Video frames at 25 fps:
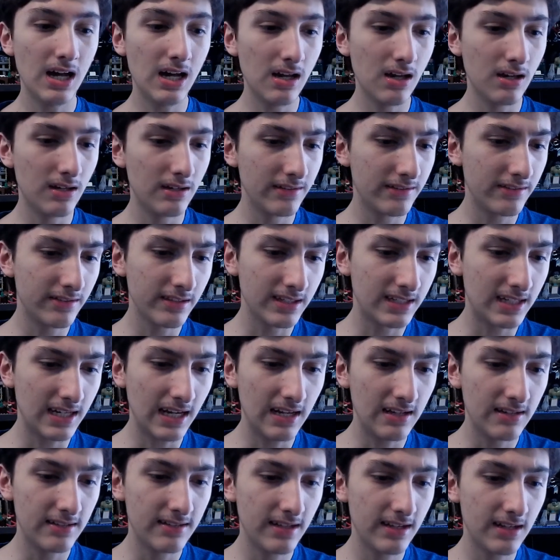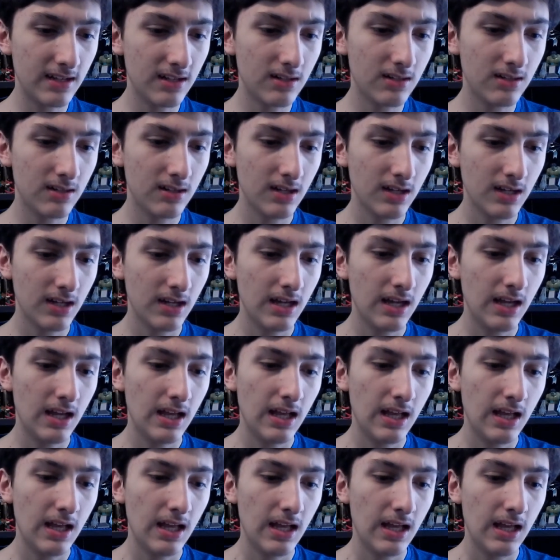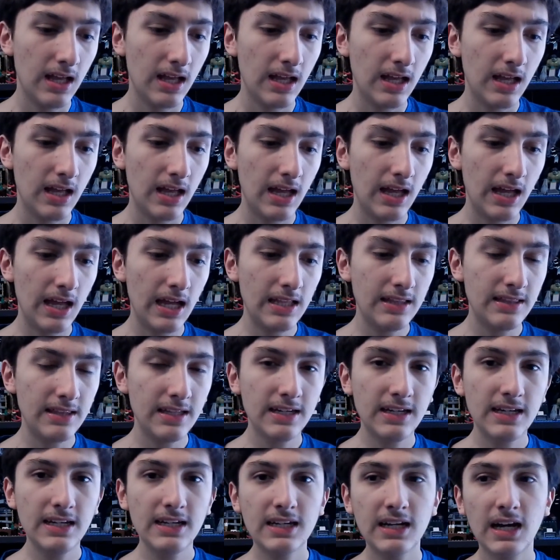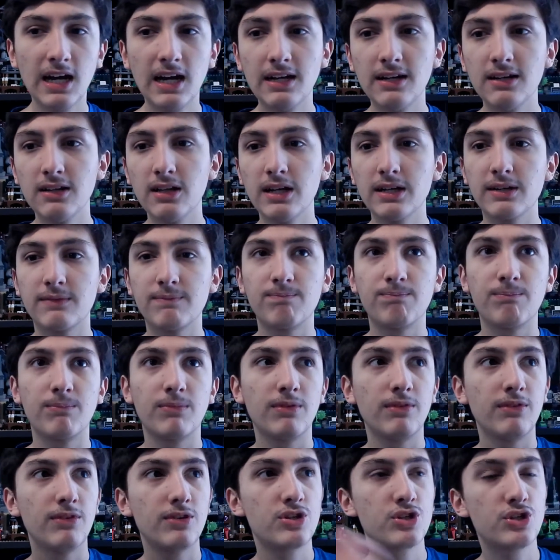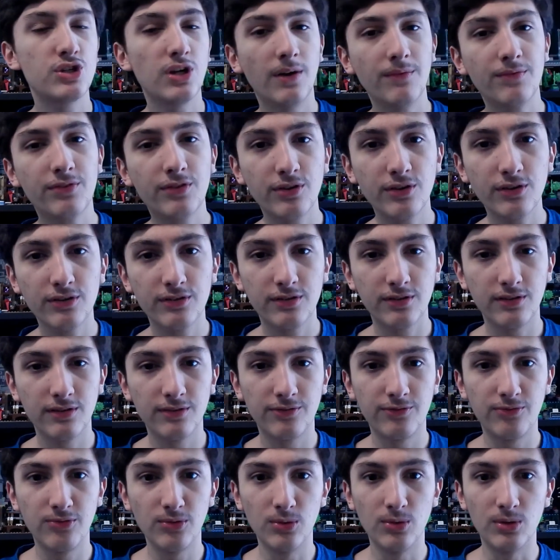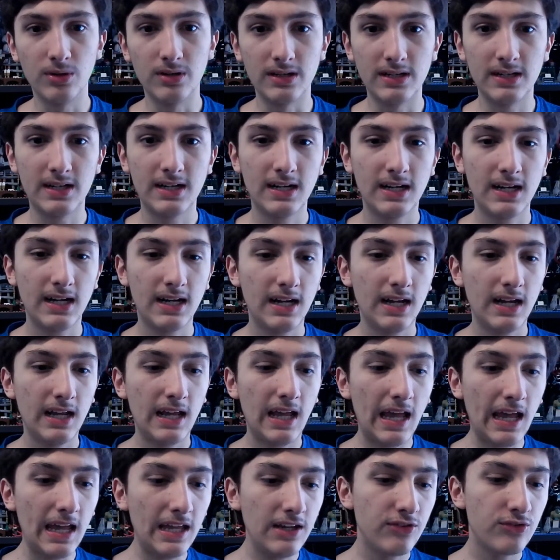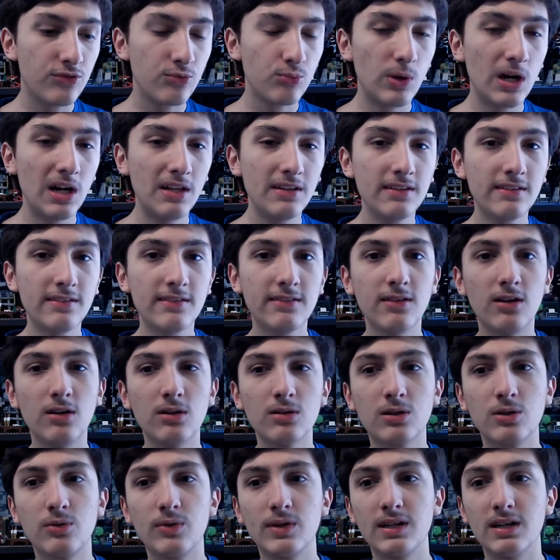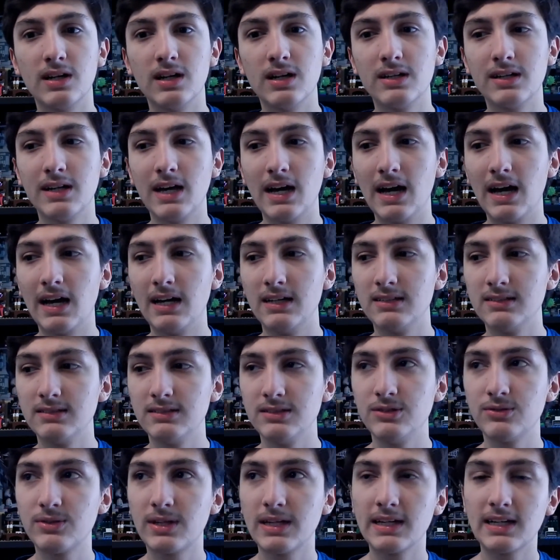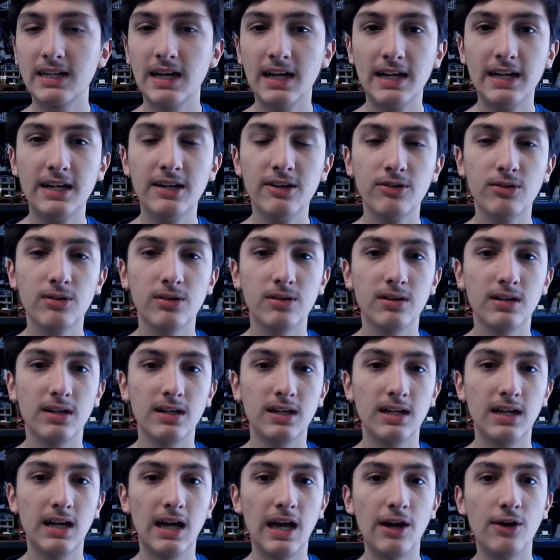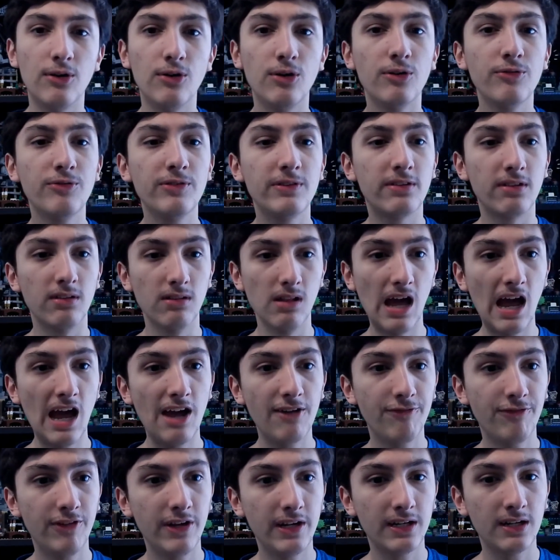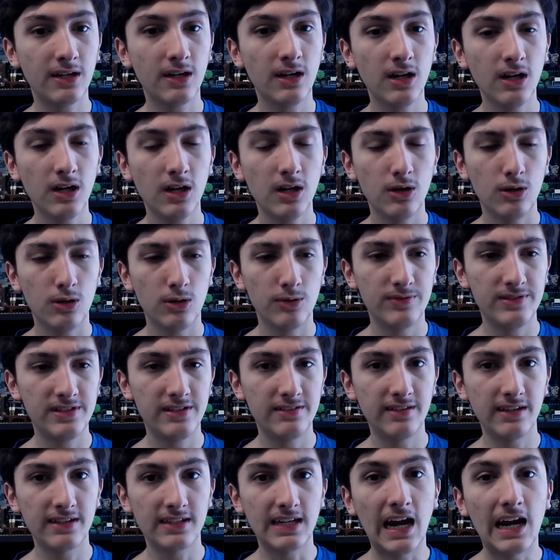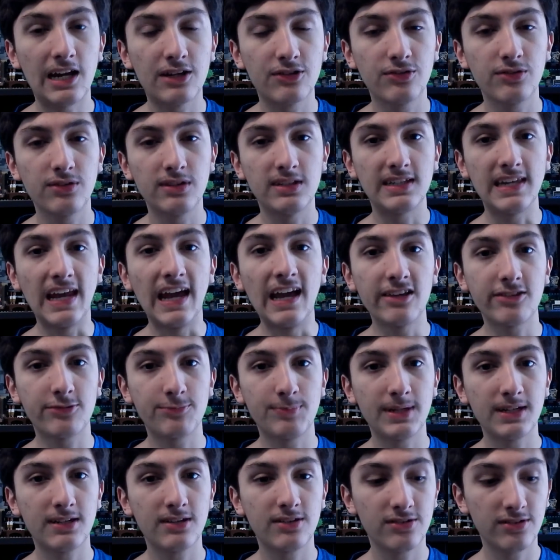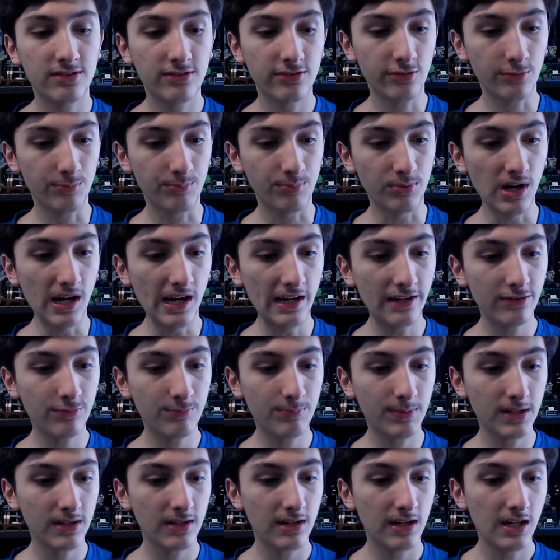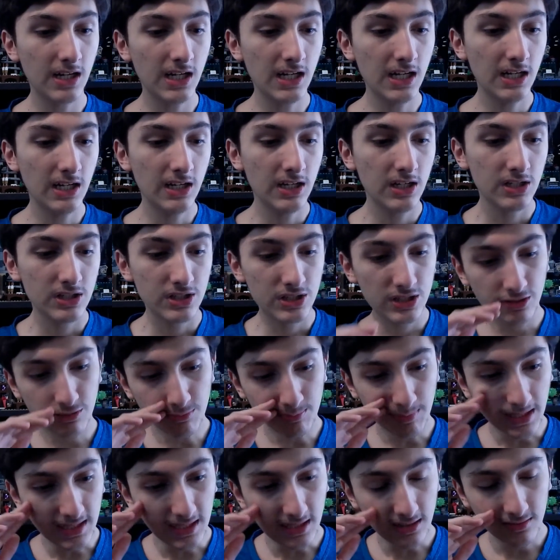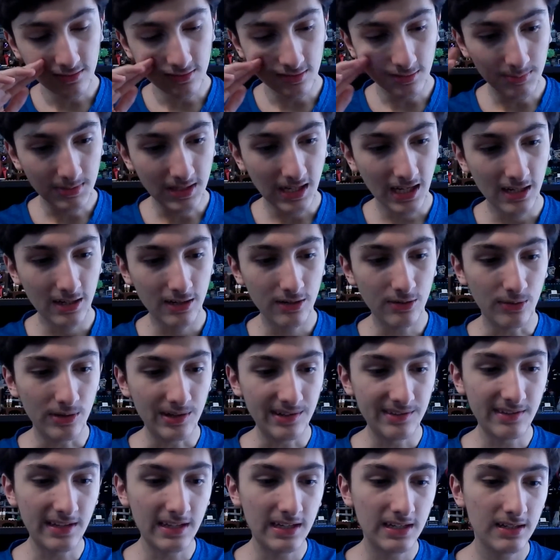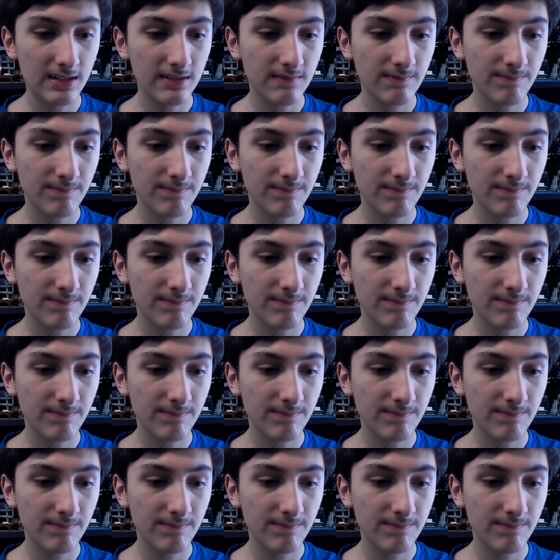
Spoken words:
honestly can't tell. And then he kind of like shoves her to the floor. And while this is all going on, you can kind of hear her, I don't know if it's laughing or if she's like actually gasping because she's surprised, but she's making some kind of noise. And